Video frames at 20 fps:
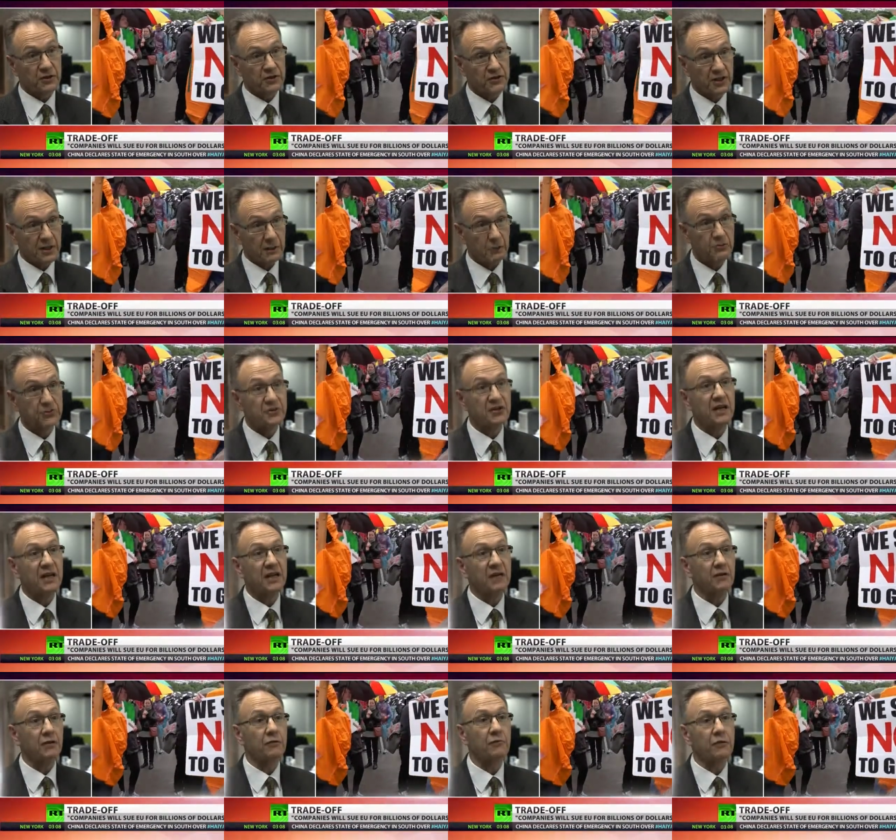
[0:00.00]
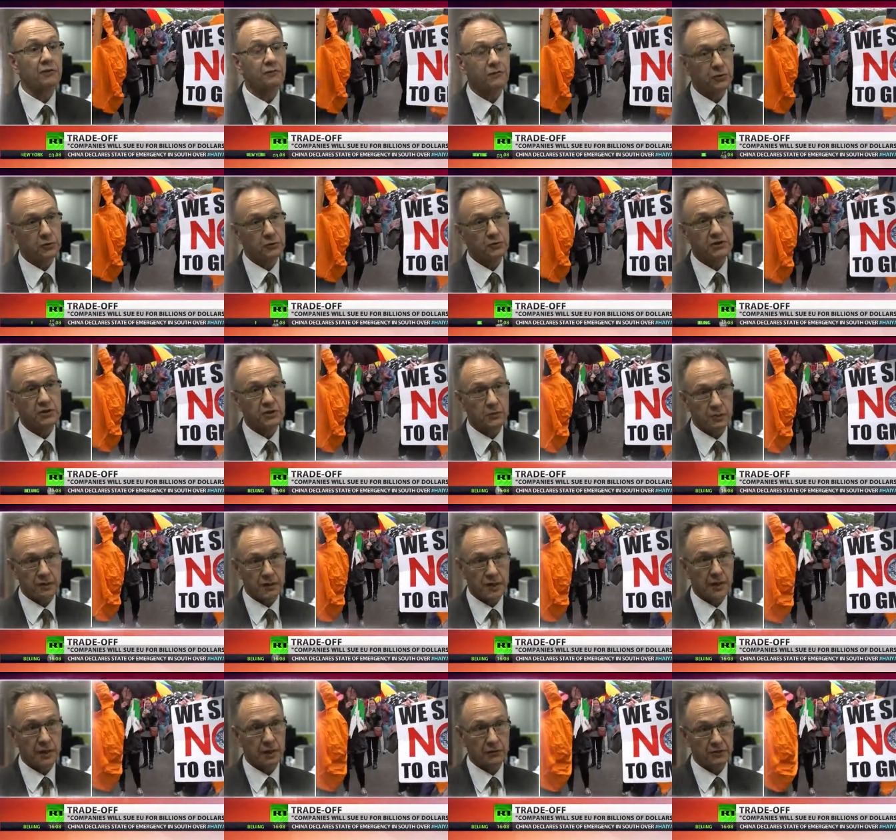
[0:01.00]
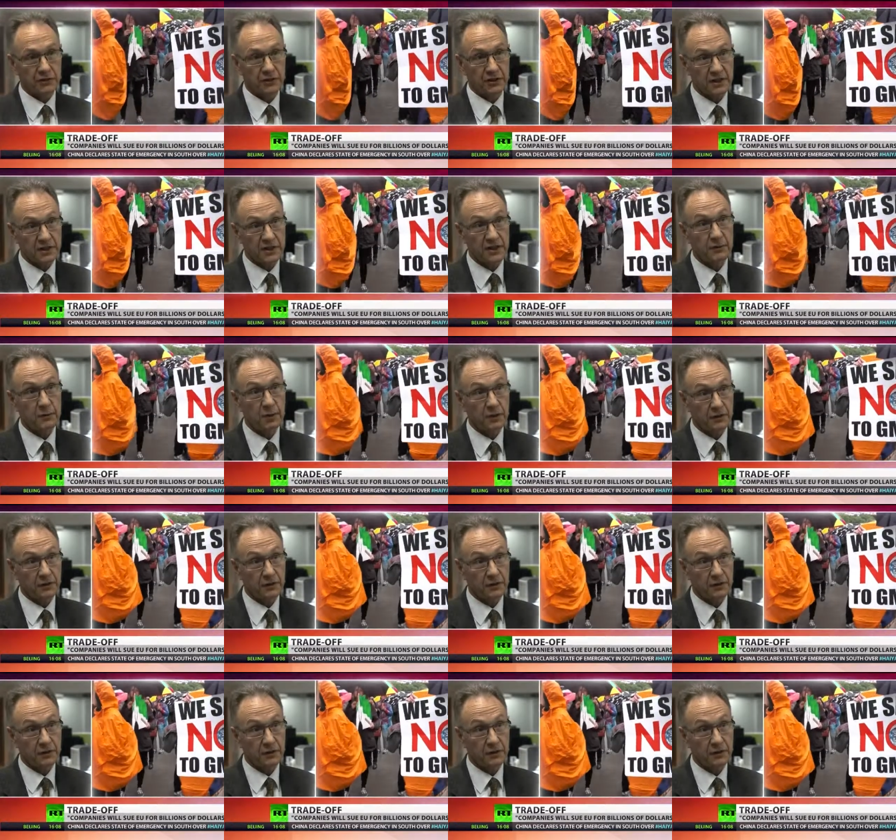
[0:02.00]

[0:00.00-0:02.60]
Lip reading: because they will say that refusing to allow genetically